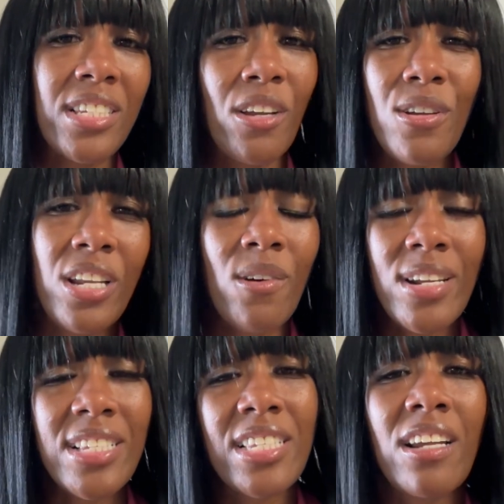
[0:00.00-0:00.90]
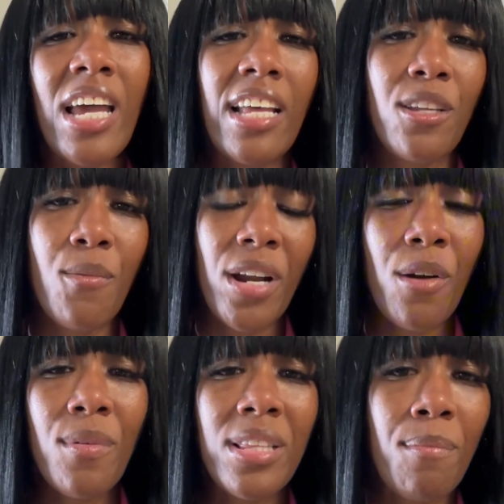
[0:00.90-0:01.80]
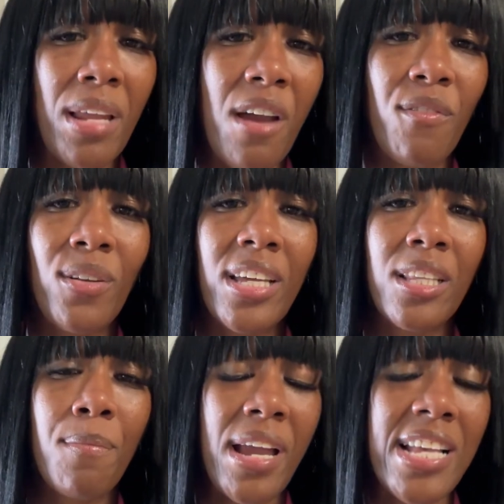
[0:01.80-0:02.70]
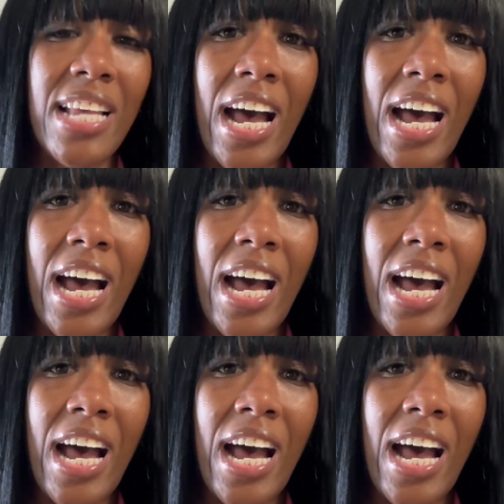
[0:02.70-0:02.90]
So you don't necessarily have to wear it with the black faux leather leather pants.